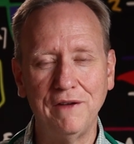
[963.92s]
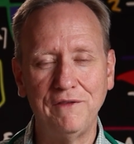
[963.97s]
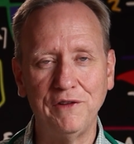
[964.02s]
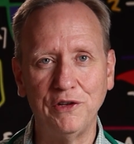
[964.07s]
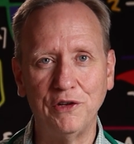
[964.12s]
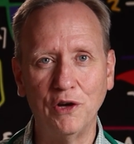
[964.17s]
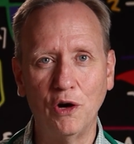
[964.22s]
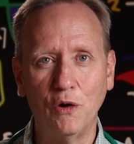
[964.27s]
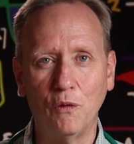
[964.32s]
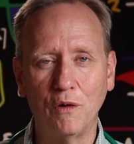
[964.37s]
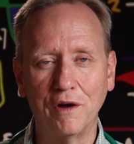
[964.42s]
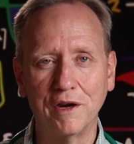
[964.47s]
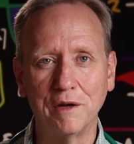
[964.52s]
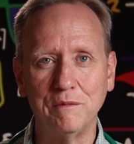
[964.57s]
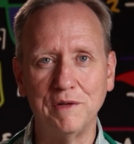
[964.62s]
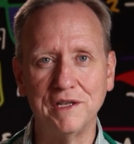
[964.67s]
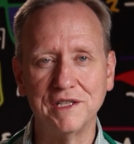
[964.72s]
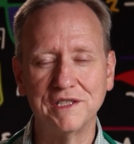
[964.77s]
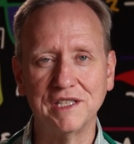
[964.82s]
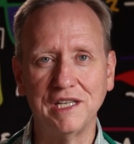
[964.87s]
if you don't want to
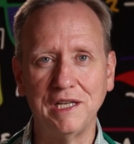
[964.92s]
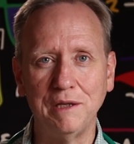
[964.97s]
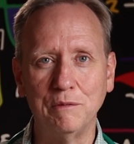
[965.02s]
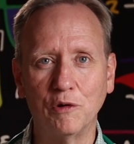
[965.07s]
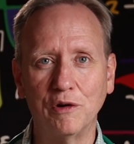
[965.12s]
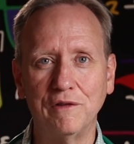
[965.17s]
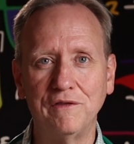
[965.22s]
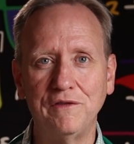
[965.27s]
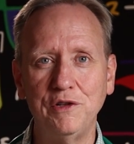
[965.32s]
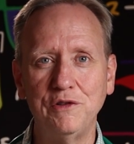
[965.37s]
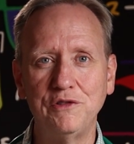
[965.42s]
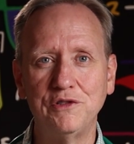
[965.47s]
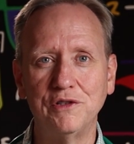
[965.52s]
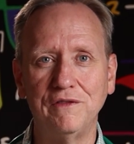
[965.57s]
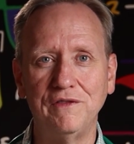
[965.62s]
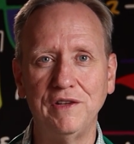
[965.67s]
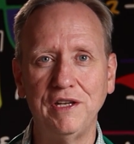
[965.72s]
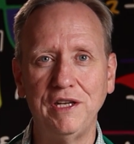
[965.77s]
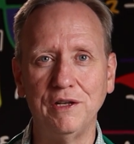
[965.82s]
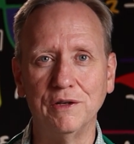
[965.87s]
miss any more future
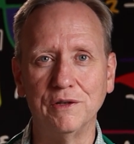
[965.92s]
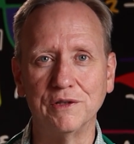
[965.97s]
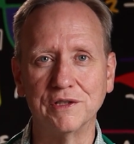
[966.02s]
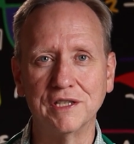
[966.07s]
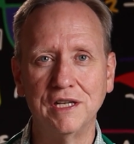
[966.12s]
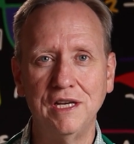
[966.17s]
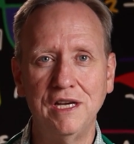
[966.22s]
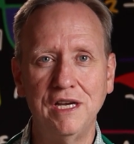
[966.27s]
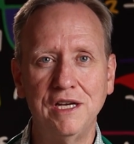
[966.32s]
videos.